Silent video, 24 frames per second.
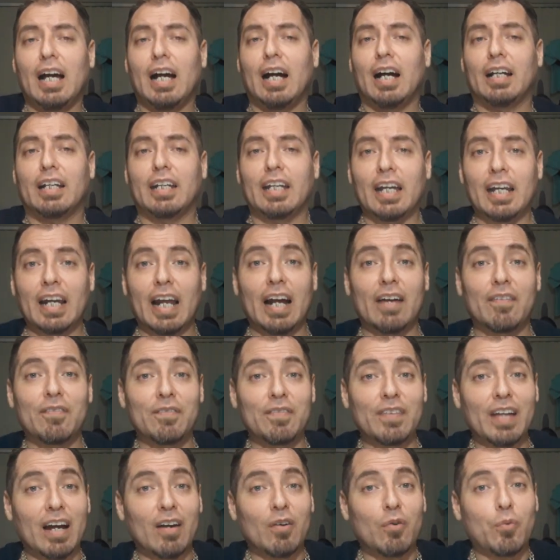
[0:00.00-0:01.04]
Again, I have
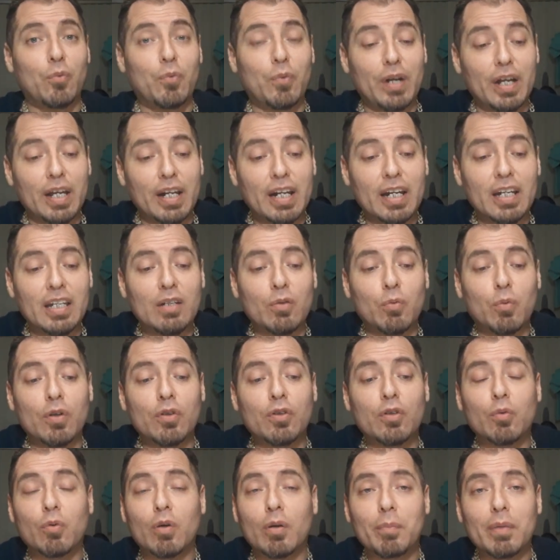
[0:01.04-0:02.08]
not read any
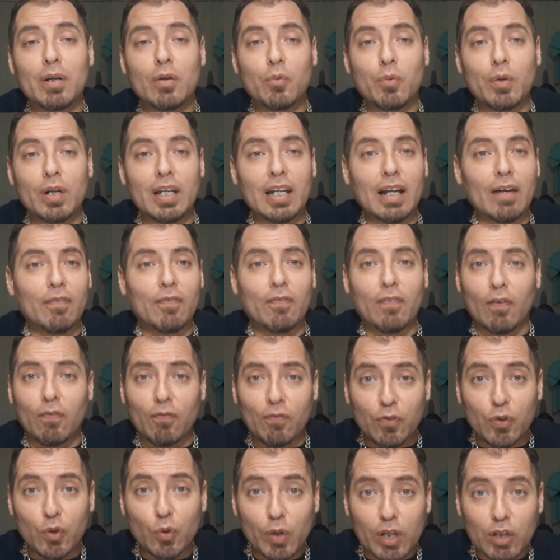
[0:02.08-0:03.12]
Wonder Woman, really. A
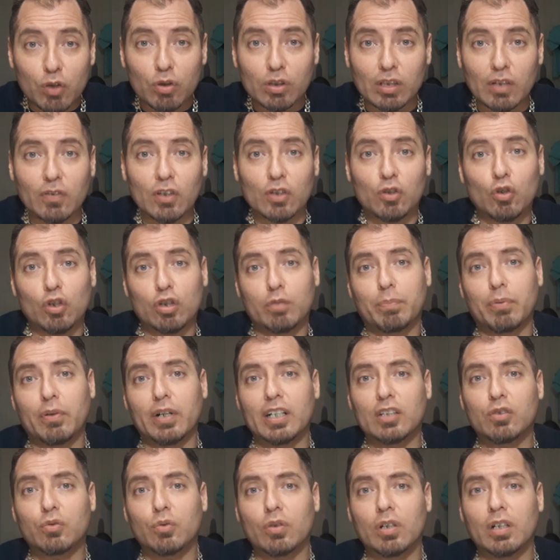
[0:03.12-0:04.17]
few issues of the George
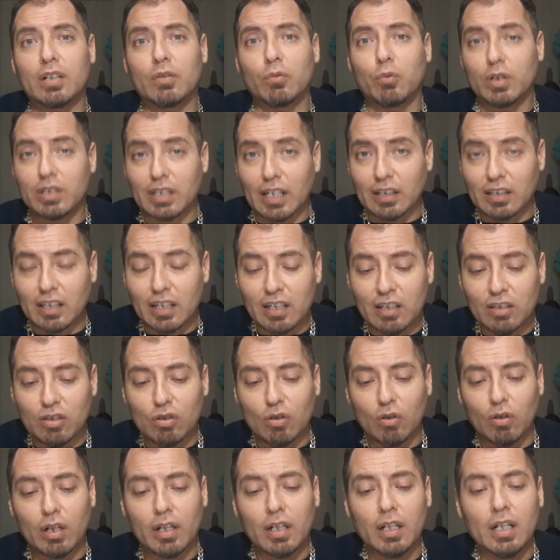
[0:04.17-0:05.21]
Perez run, which I did
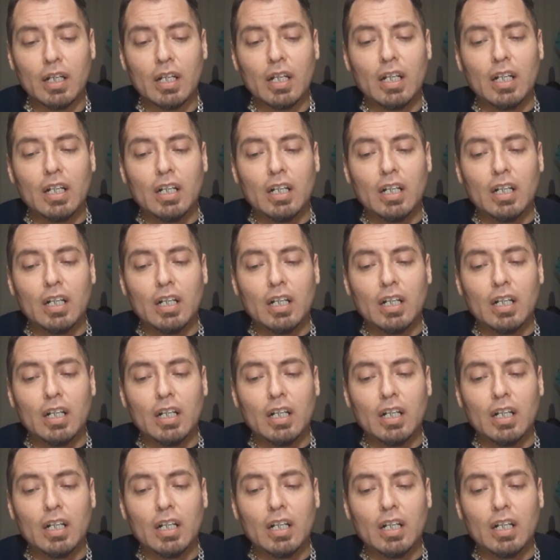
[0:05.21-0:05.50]
enjoy.